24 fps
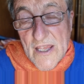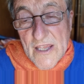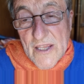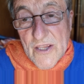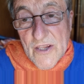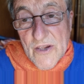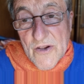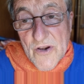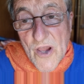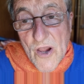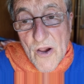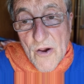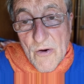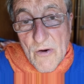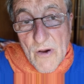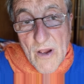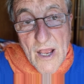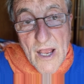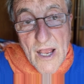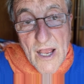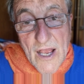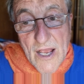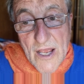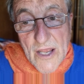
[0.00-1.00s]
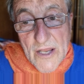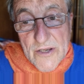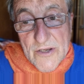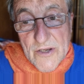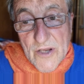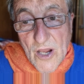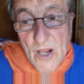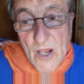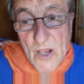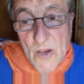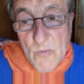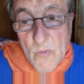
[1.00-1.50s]
and
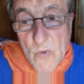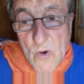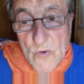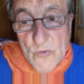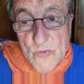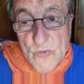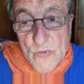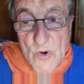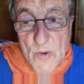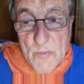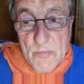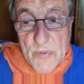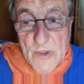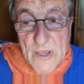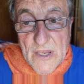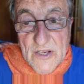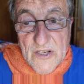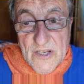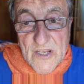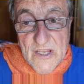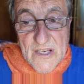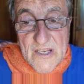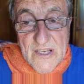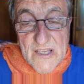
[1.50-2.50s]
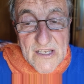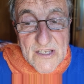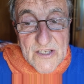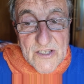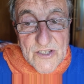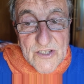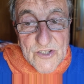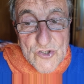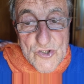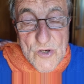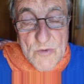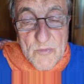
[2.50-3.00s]
I won't repeat it
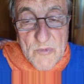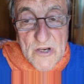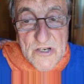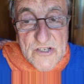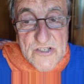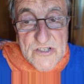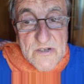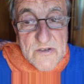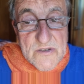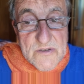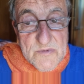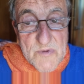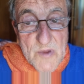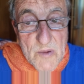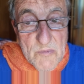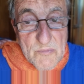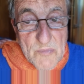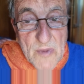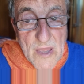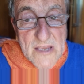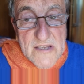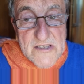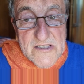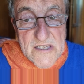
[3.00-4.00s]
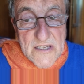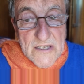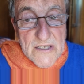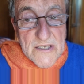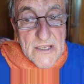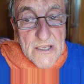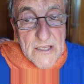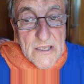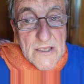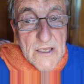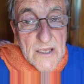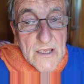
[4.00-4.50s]
in too much terms, but
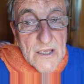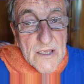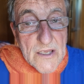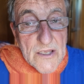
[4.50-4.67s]
basically